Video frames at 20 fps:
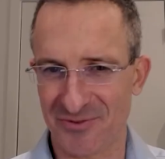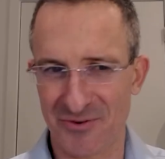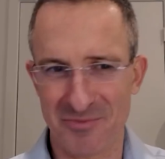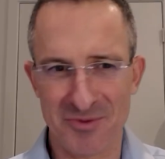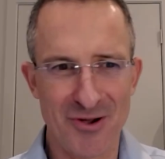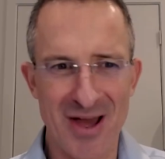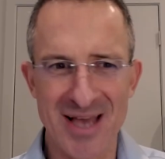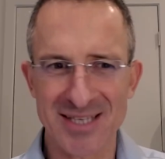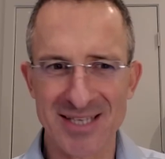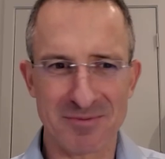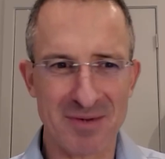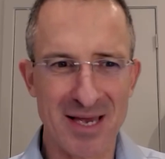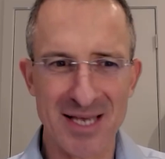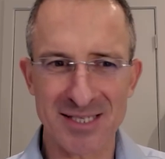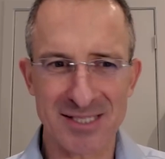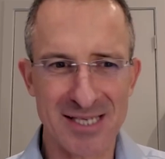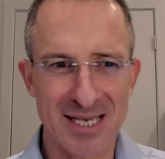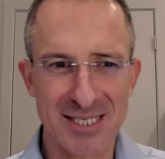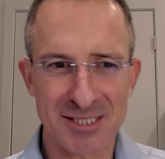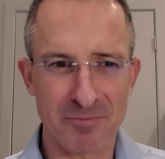from you as,
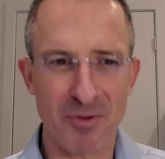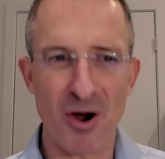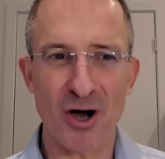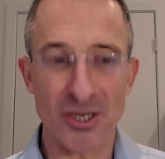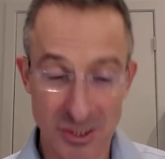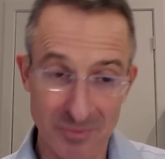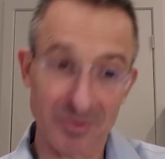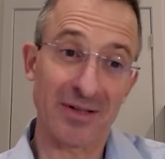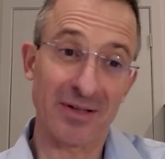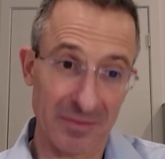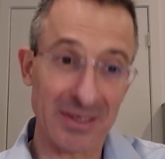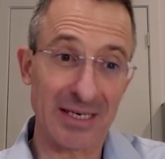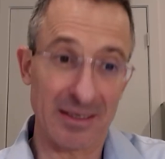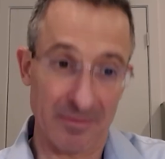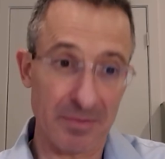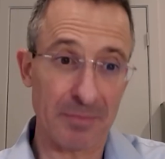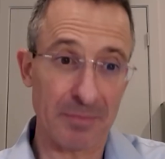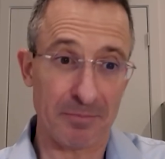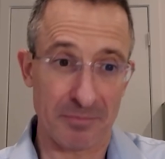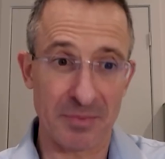as, as
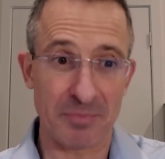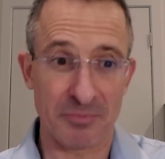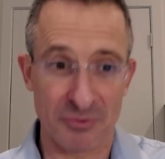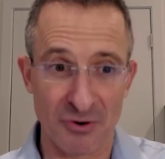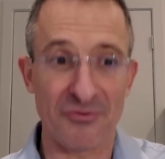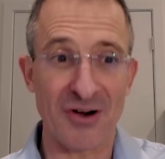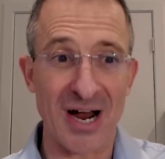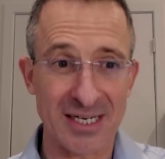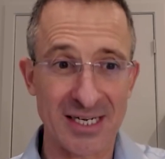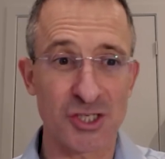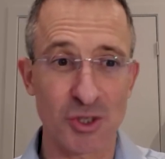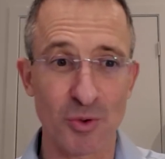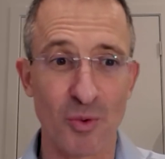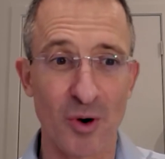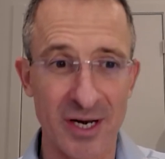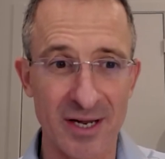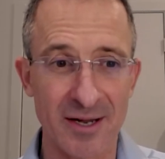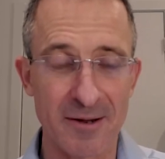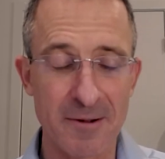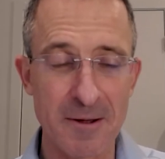possible, provided
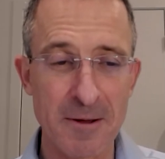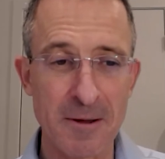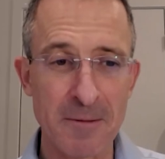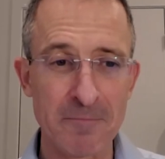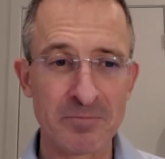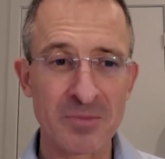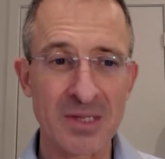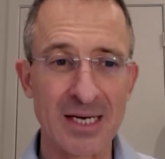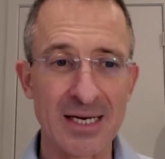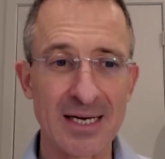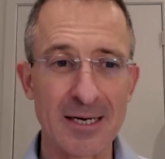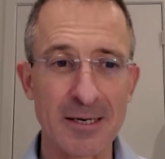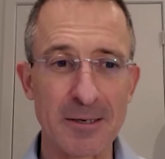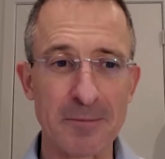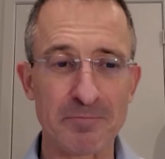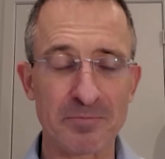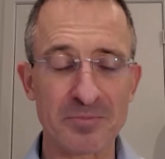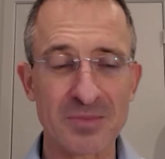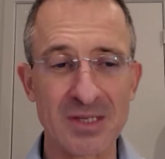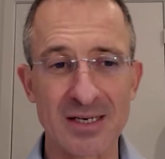you want to
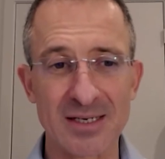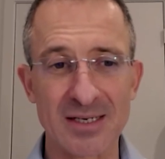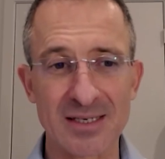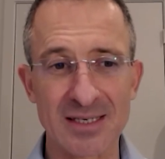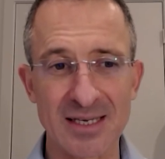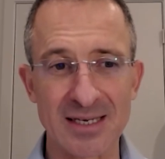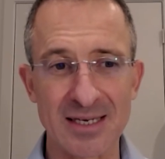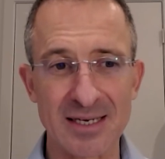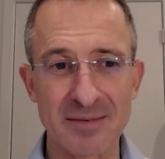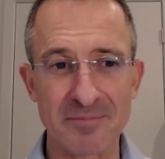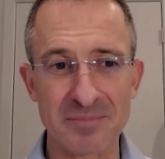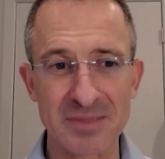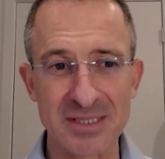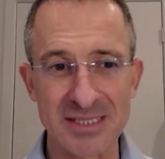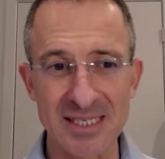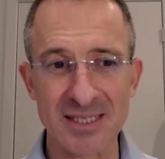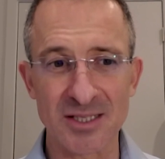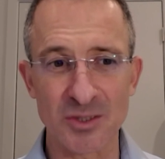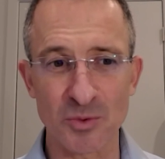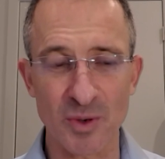uh, um,
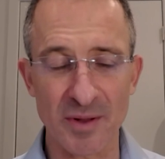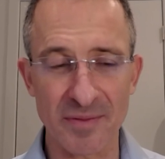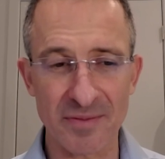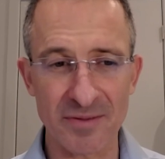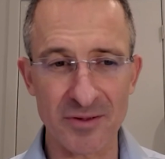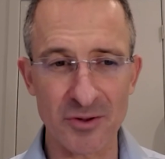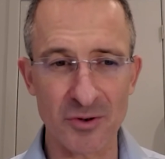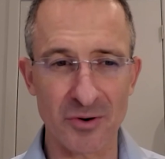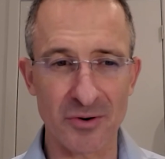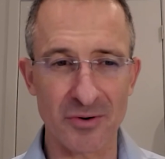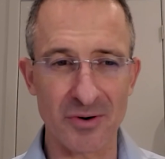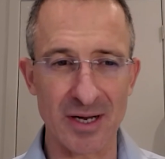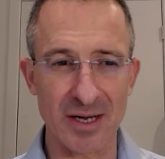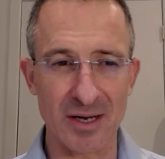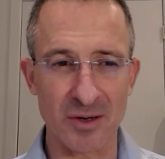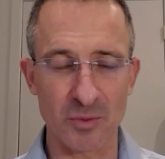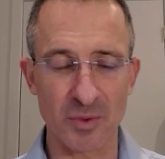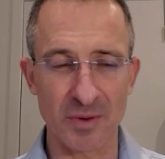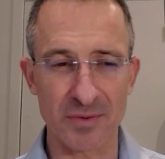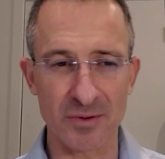um, deal with your
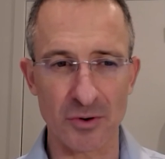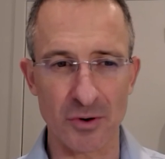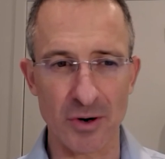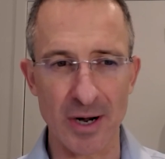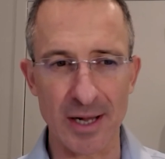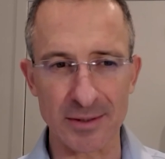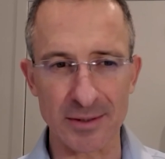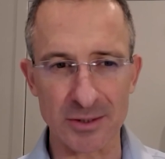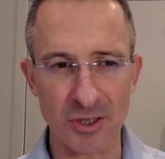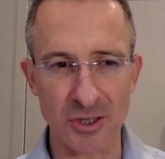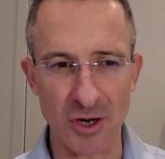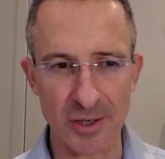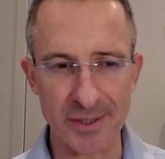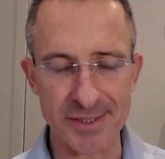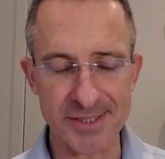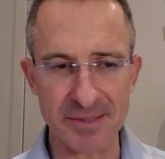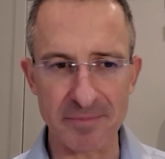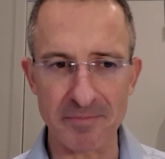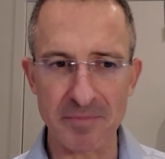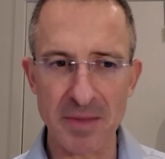uh, with your
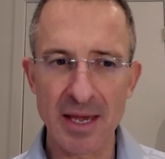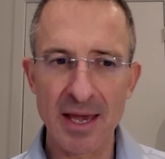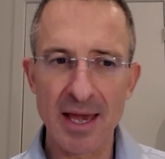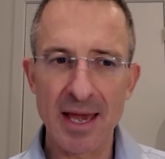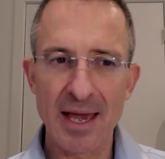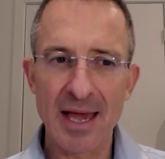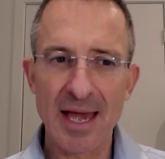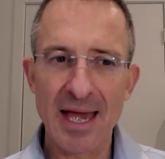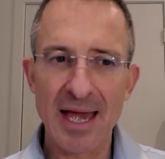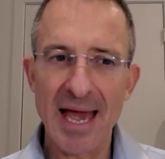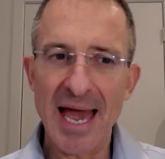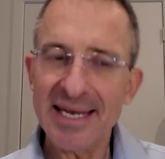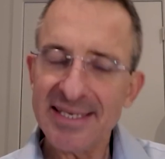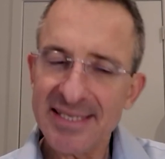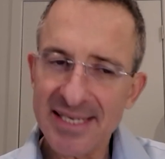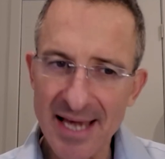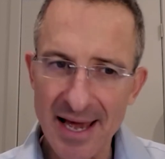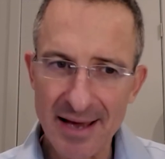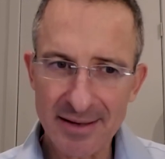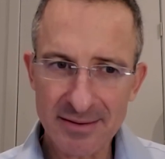alcoholism.
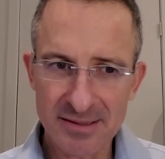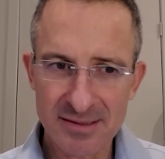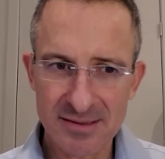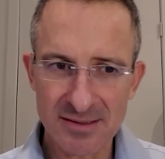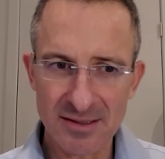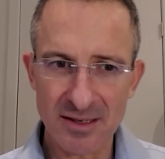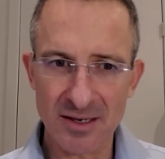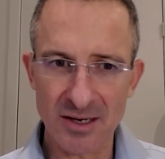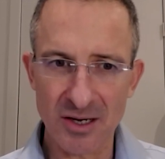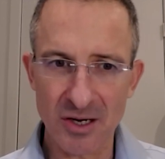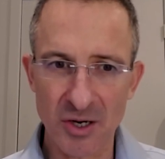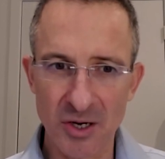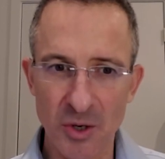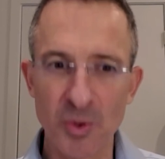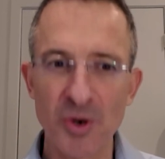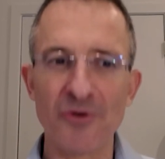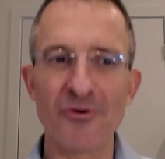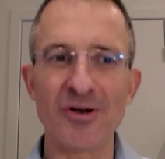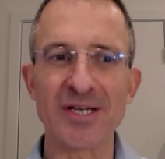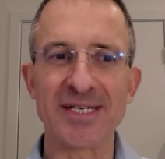And yet,
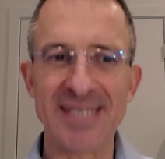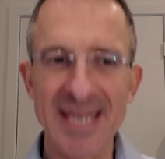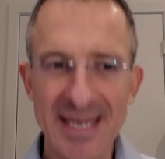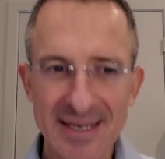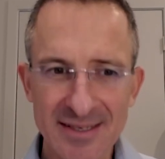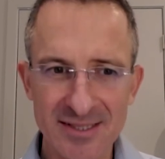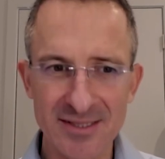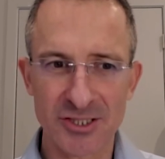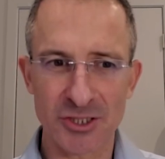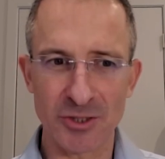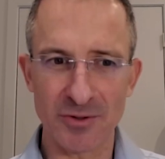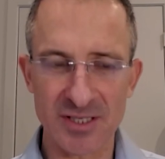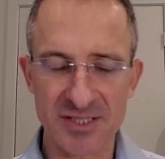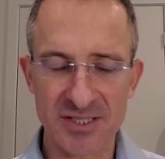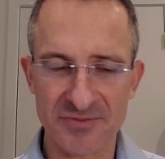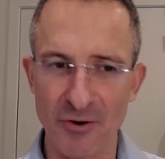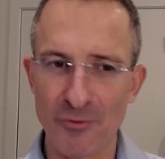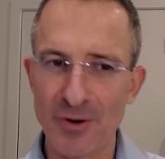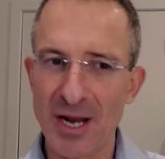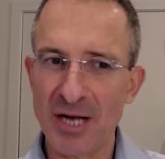we're addicted to
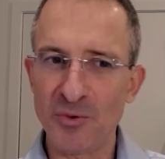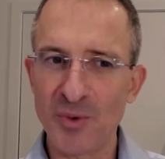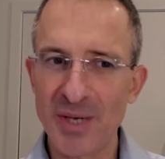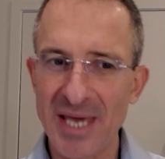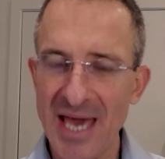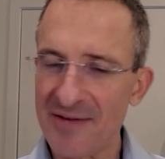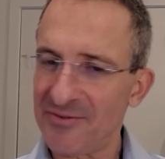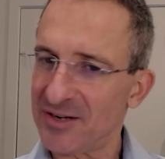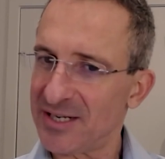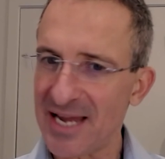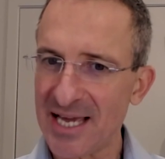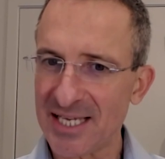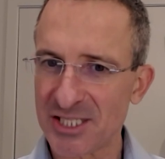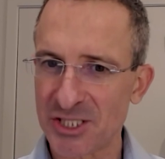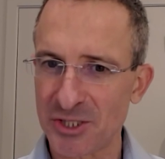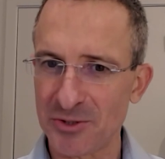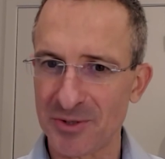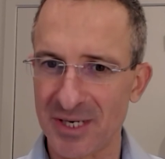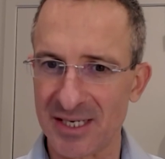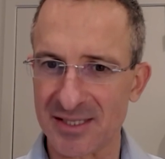this phone, and we have it
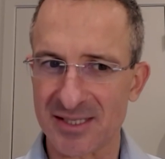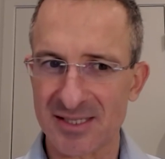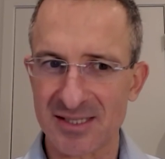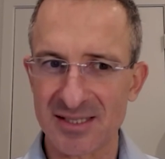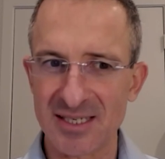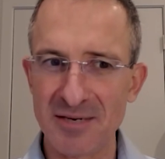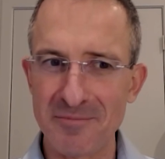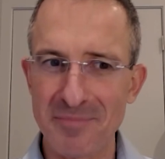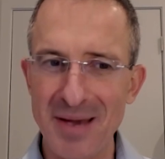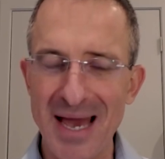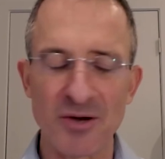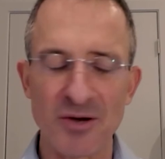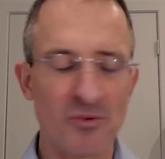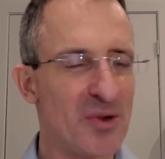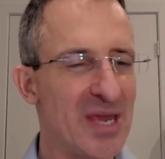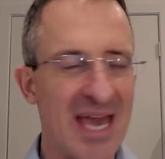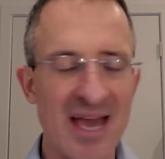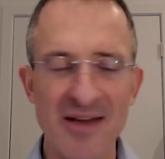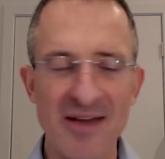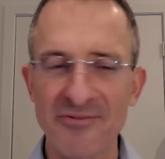next to us in
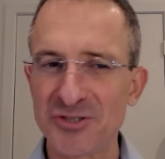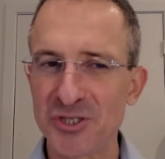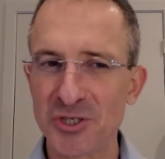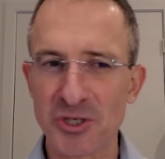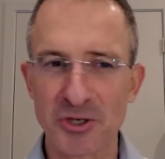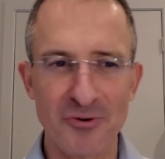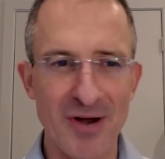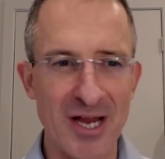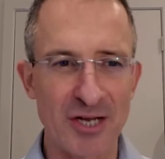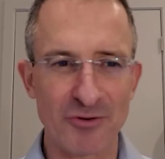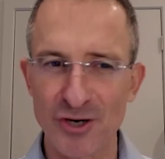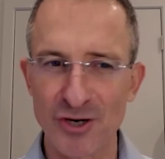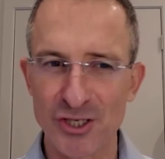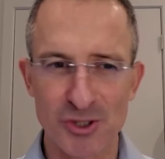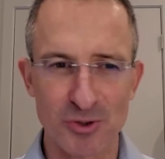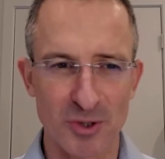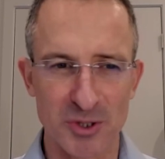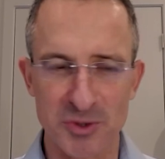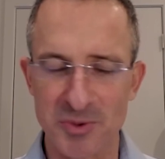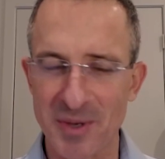bed. We have to create
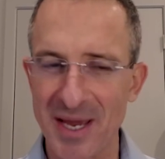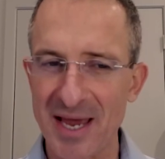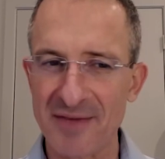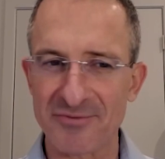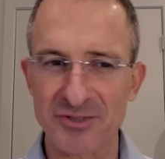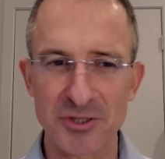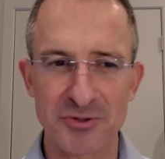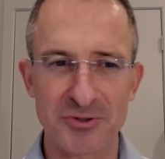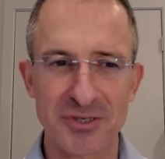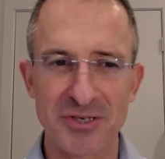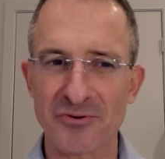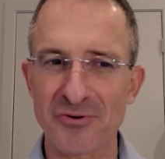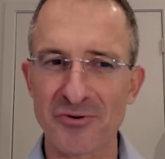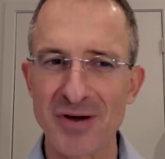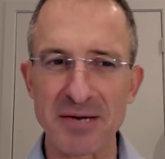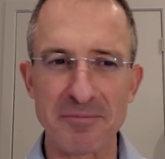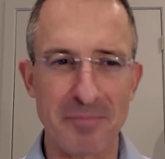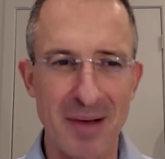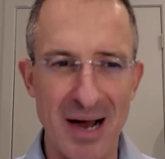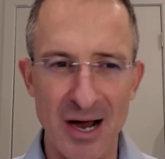rituals. We have to, to
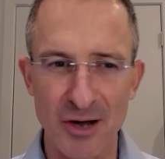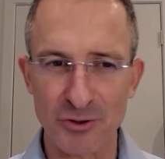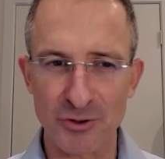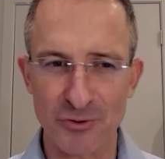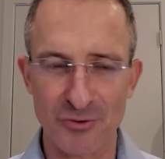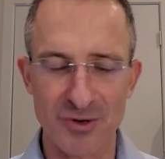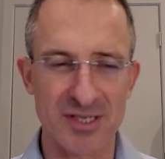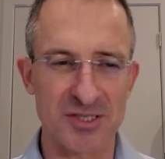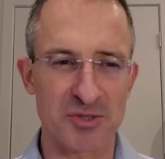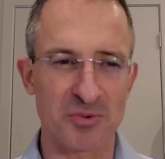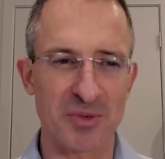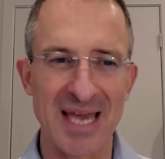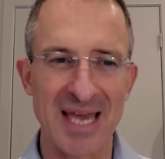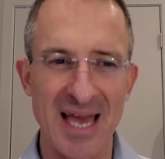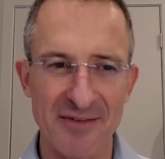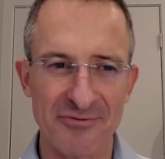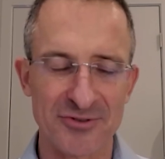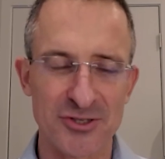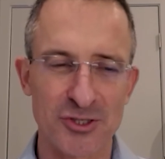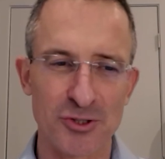create boundaries. We
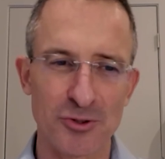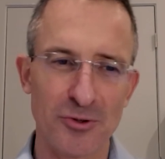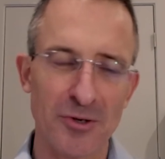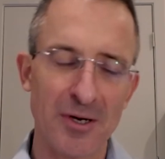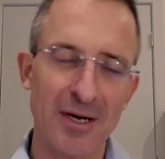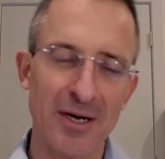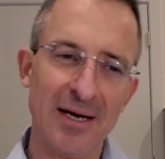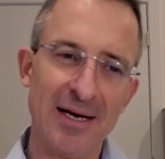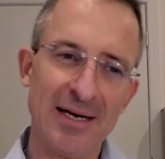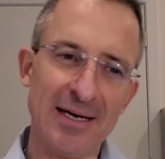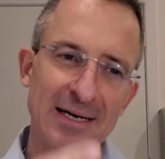have to